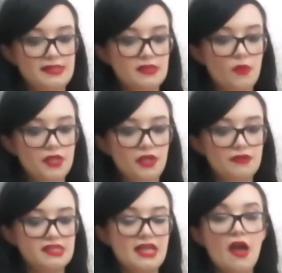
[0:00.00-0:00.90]
So I
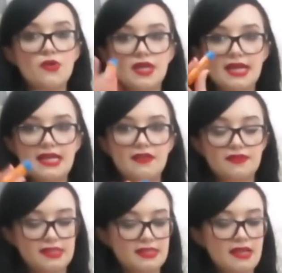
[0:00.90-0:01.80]
use the
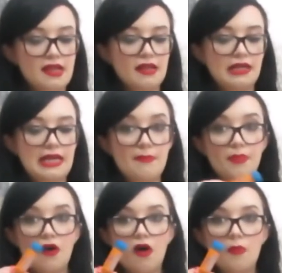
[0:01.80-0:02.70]
O'Keeffe's lip
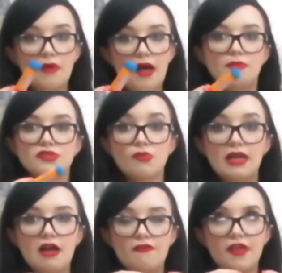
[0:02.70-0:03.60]
balm. So I
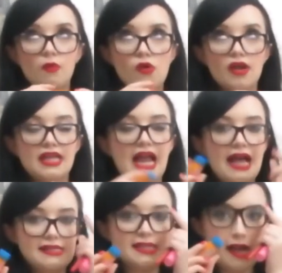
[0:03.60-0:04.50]
love their Working
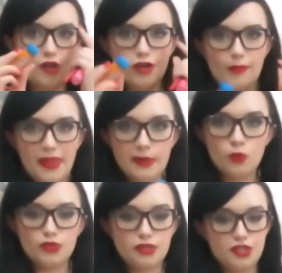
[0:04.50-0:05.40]
Hands hand cream, and they
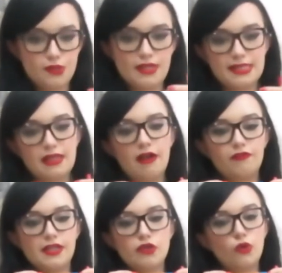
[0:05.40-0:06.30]
also do this
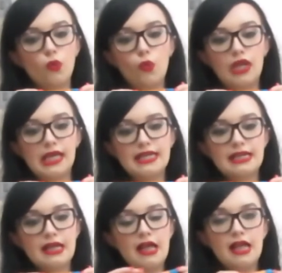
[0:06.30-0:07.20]
lovely
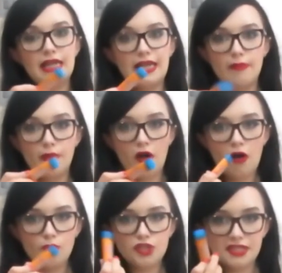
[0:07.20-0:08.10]
cooling lip
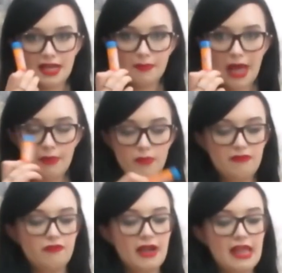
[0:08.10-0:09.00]
balm, which is like
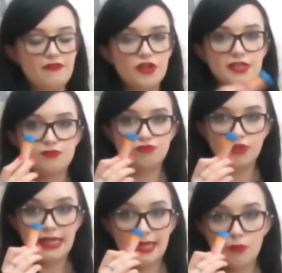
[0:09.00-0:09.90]
peppermint flavoured. It's
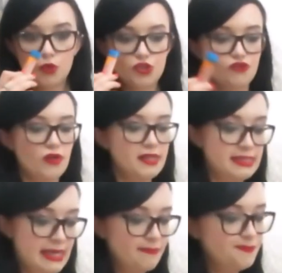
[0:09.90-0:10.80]
really
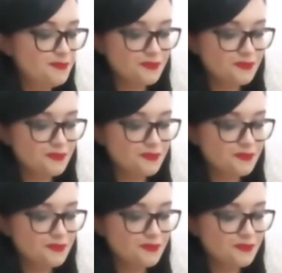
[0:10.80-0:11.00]
moisturising.